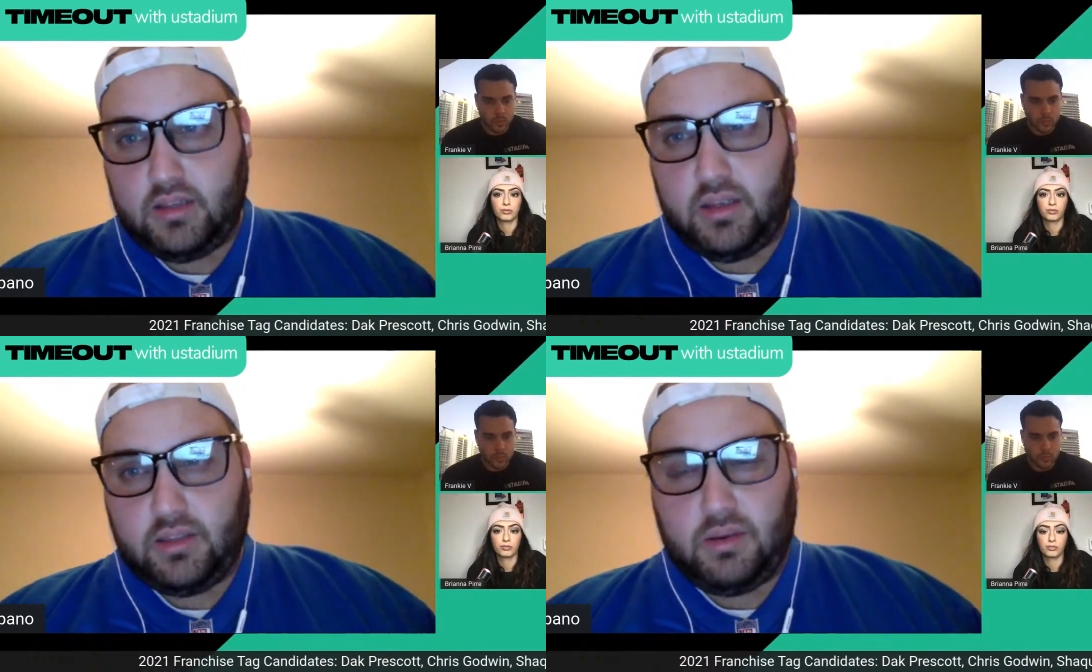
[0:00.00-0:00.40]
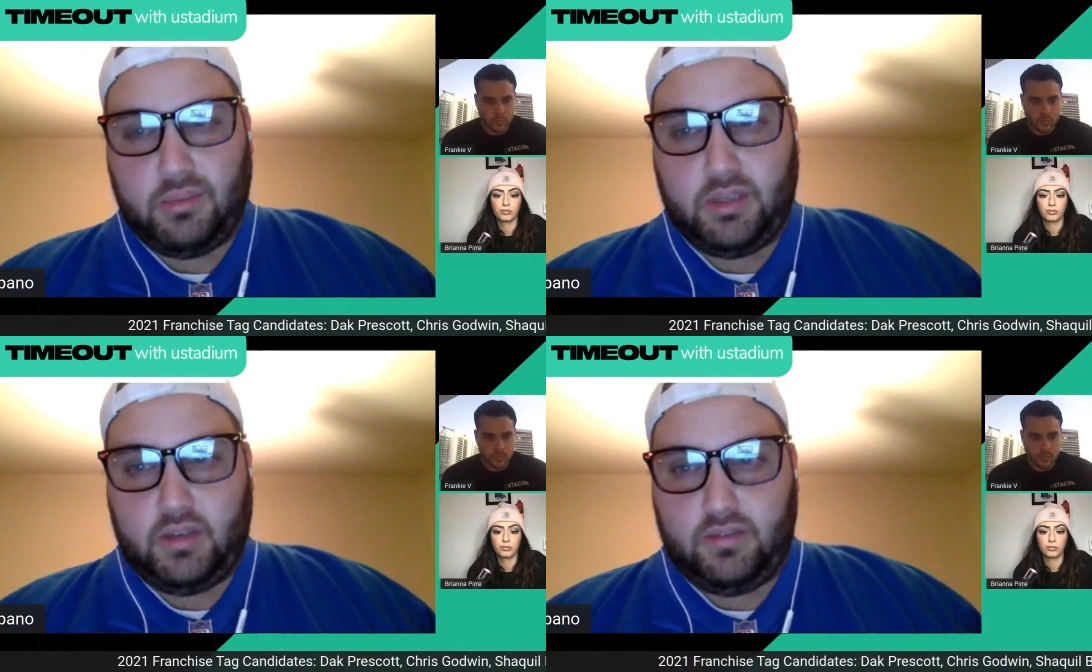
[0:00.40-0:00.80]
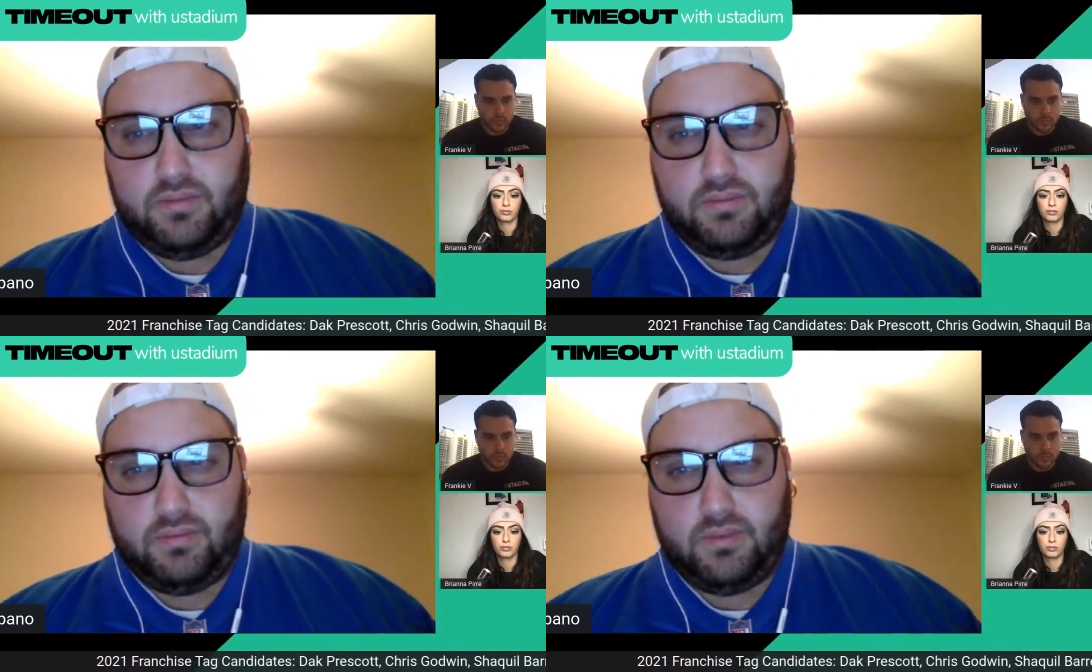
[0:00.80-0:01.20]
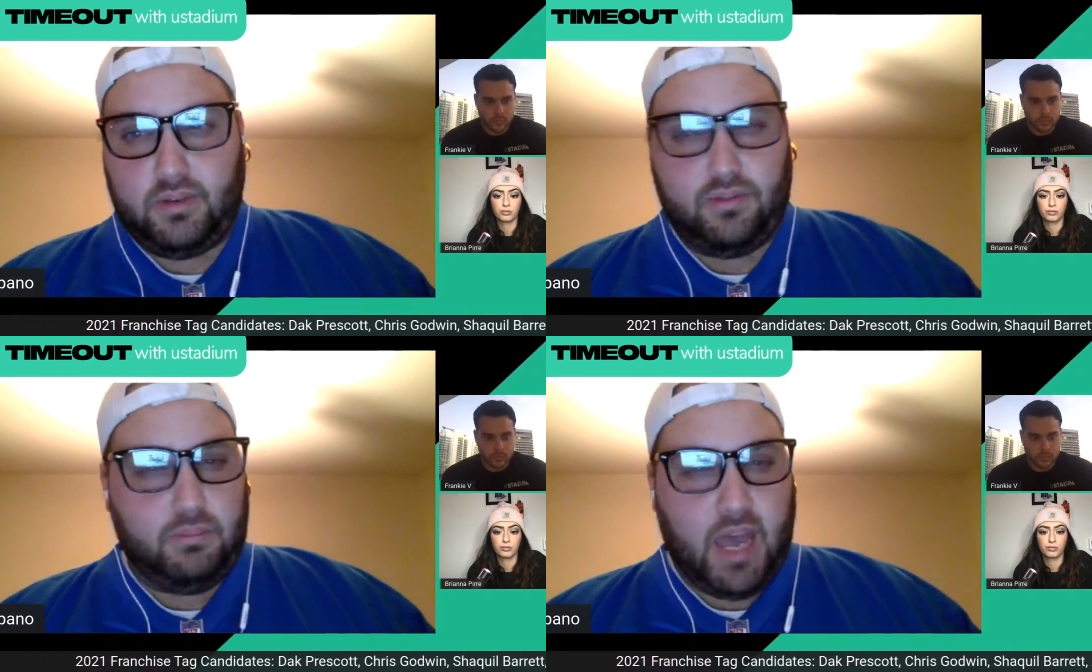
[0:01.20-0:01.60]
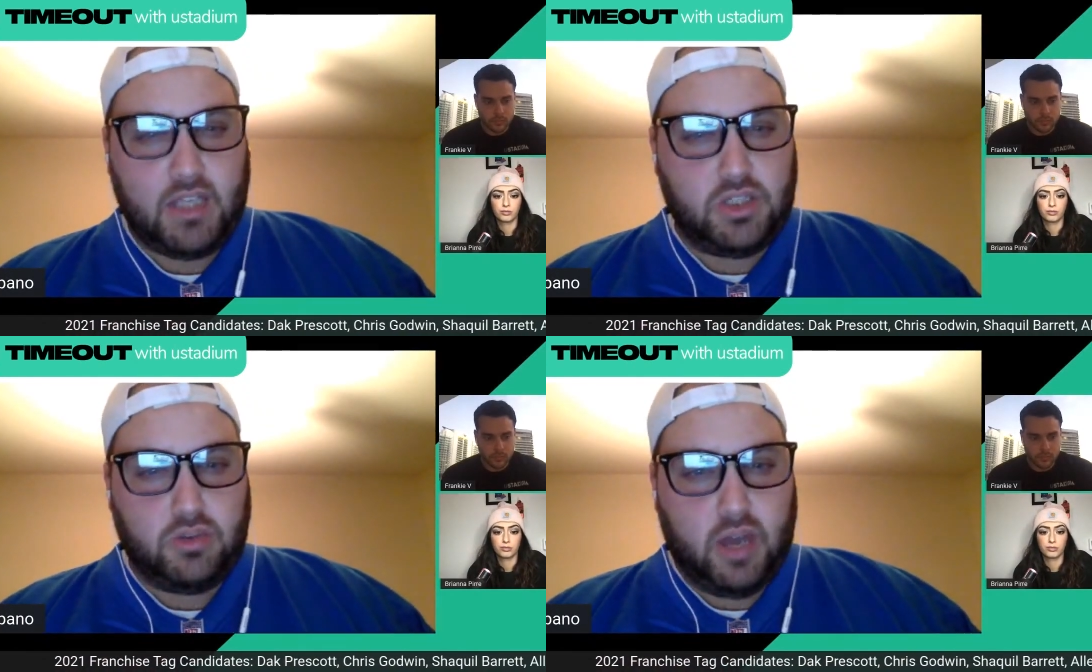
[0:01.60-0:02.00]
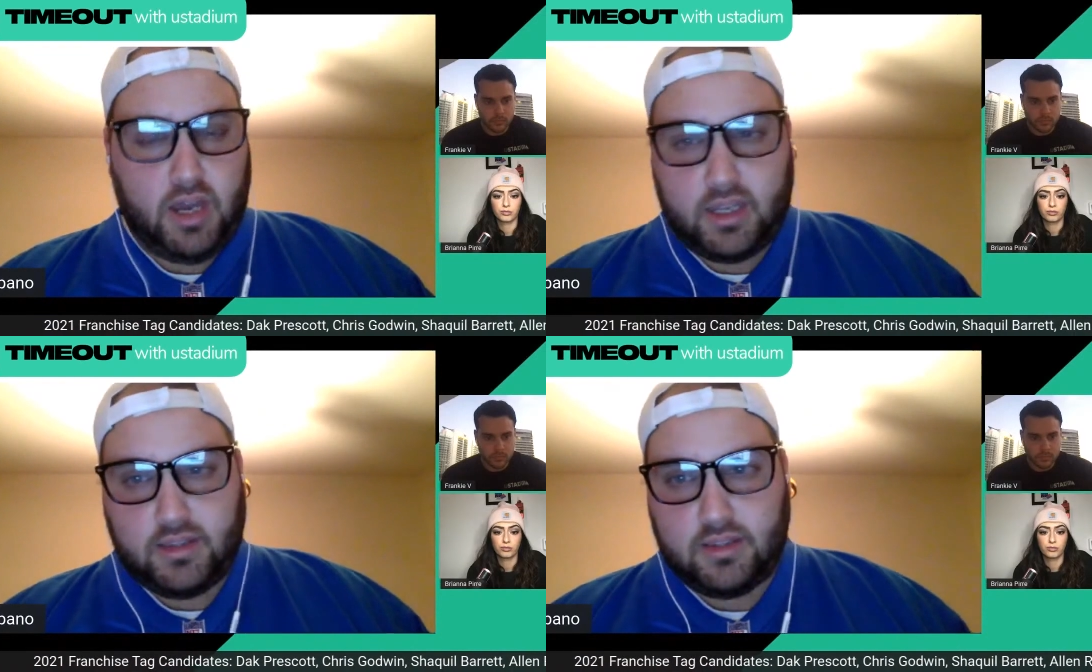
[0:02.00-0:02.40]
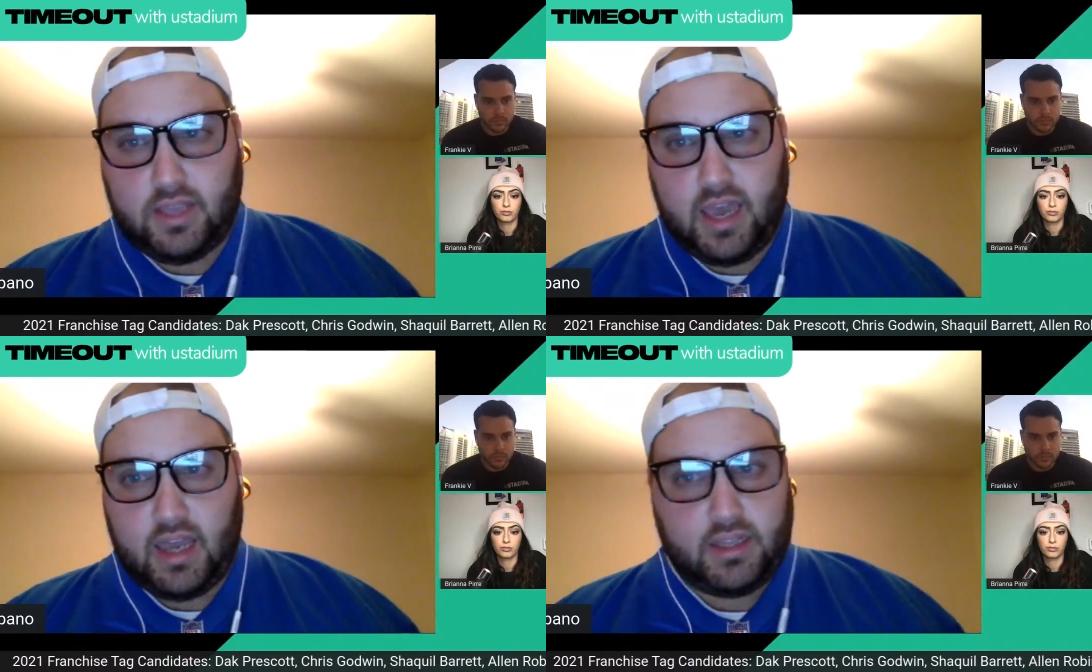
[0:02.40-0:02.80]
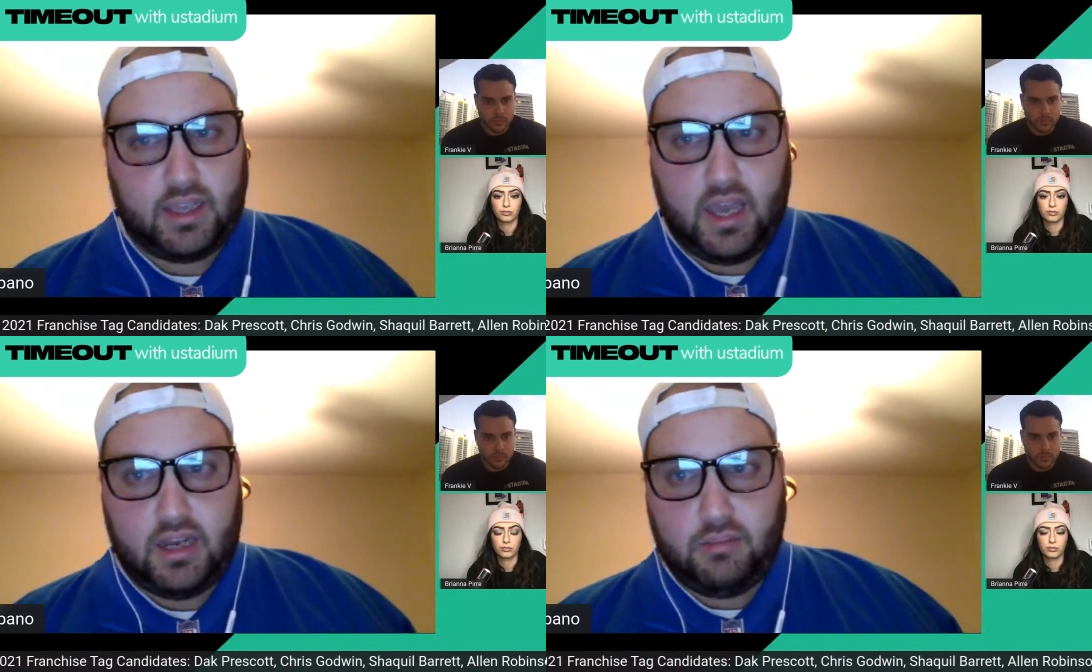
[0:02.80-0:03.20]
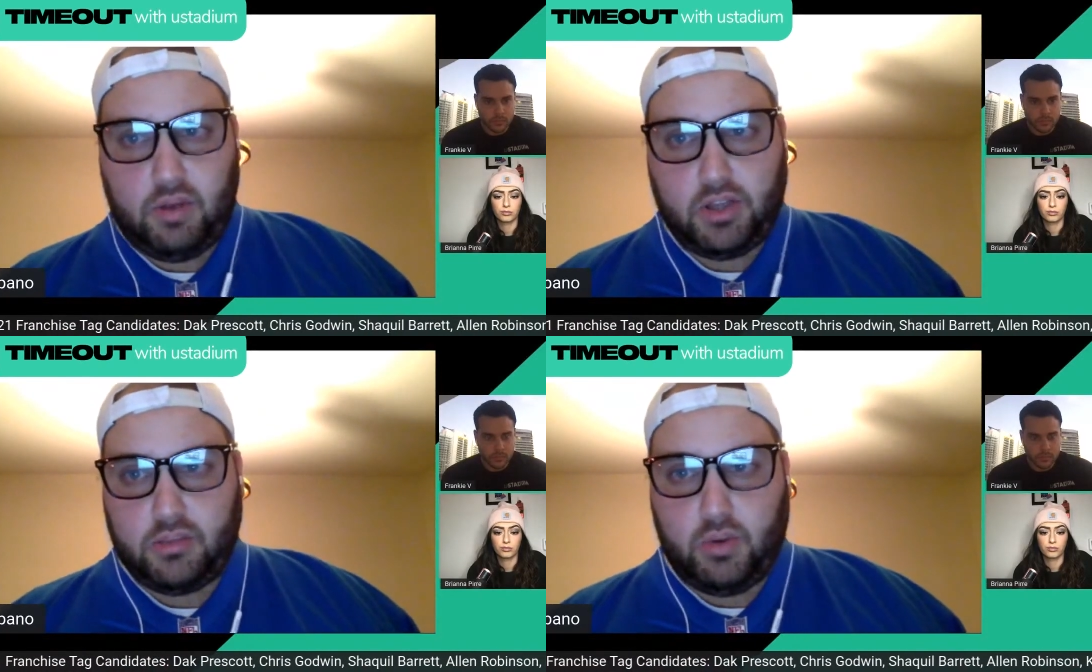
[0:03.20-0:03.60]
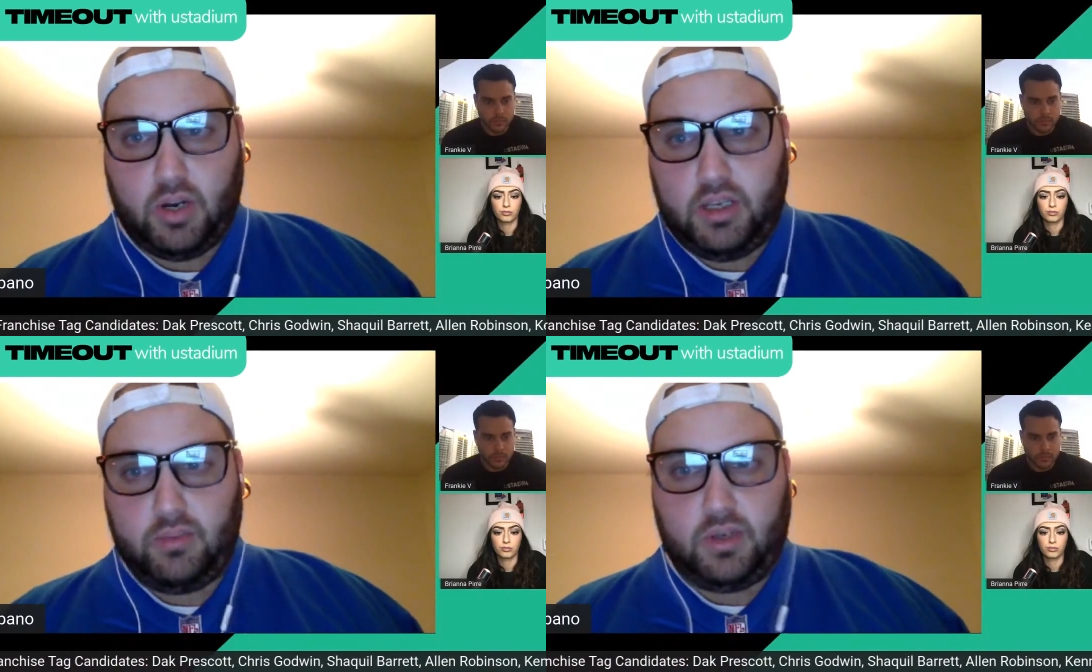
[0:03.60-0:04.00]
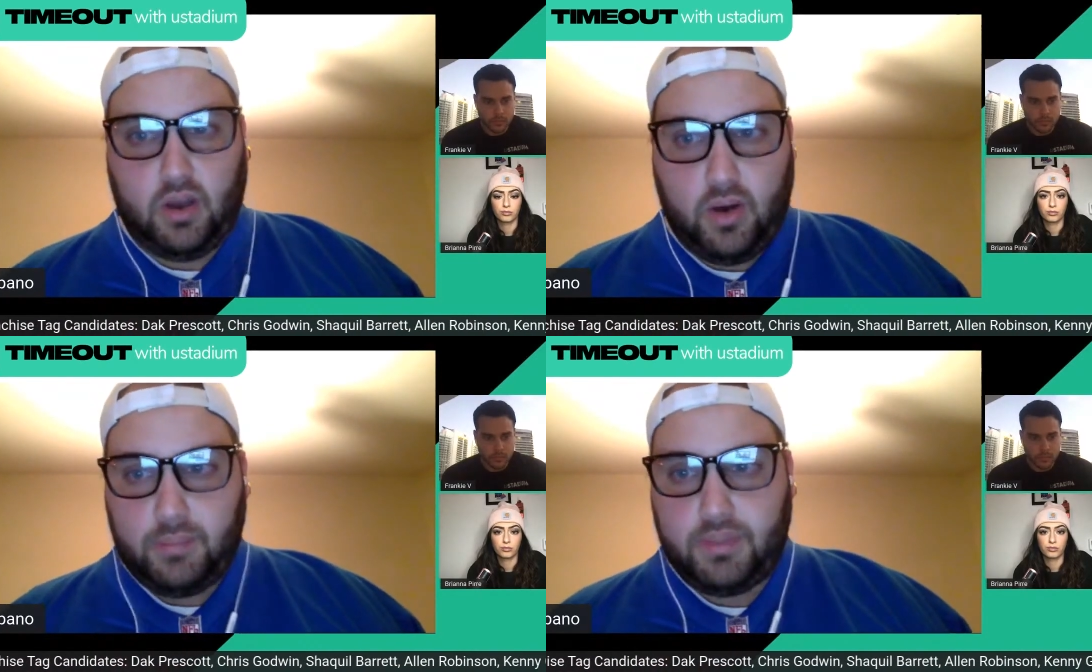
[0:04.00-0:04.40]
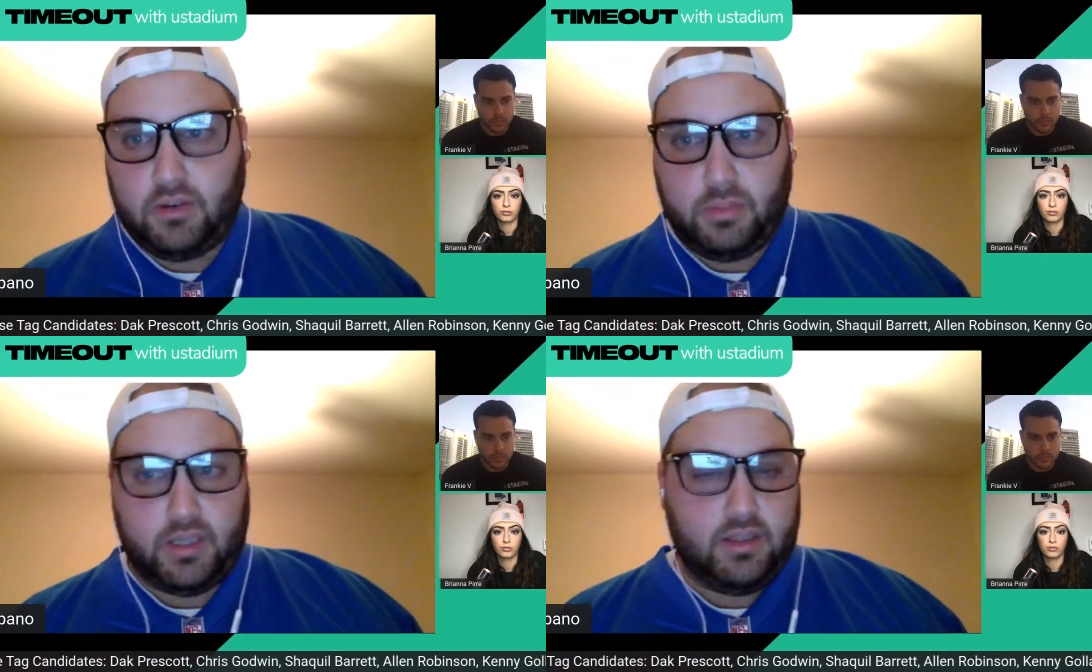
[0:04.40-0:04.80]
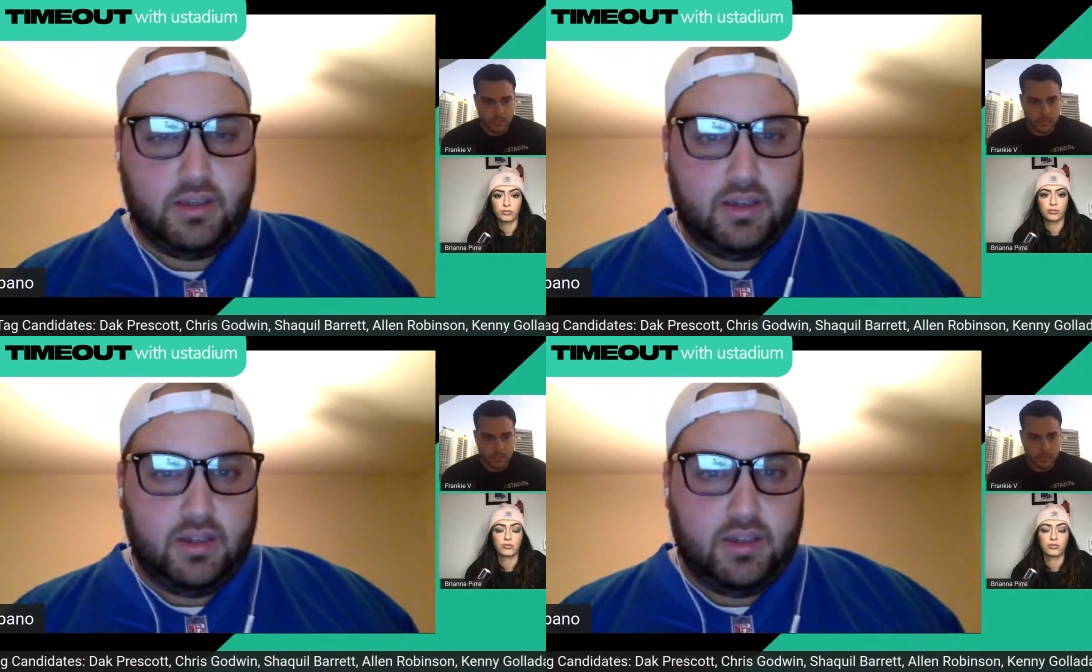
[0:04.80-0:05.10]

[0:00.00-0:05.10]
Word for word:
Speaker 1: And I, I believe if Matt Judon gets tagged again in Baltimore, he would go up too. But